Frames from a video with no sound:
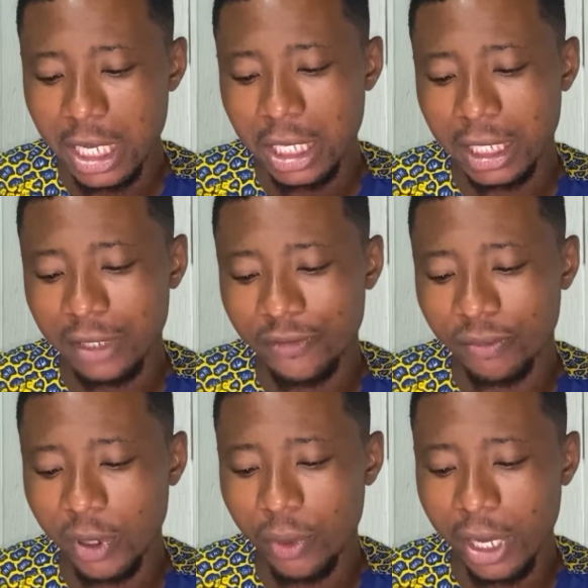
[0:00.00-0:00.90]
Then from there
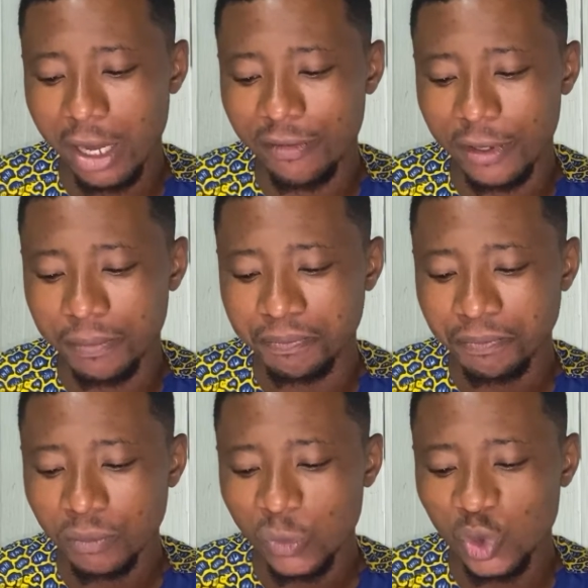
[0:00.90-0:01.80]
we have
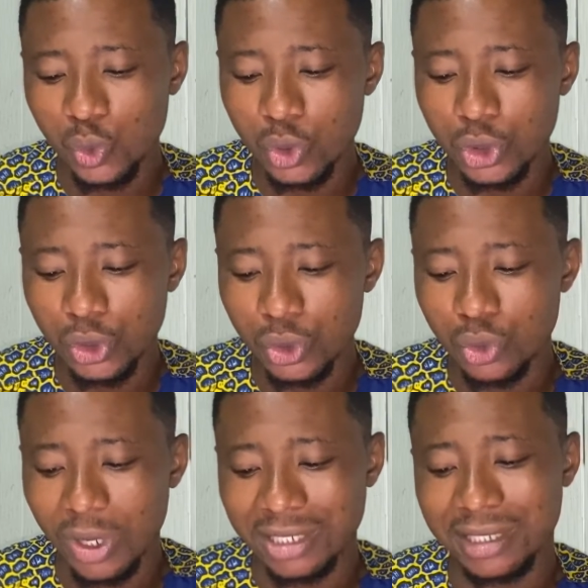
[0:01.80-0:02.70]
tools used to
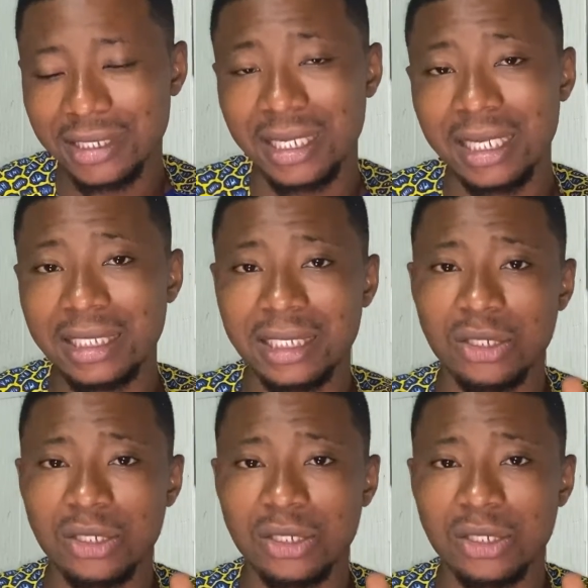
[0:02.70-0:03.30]
access the internet.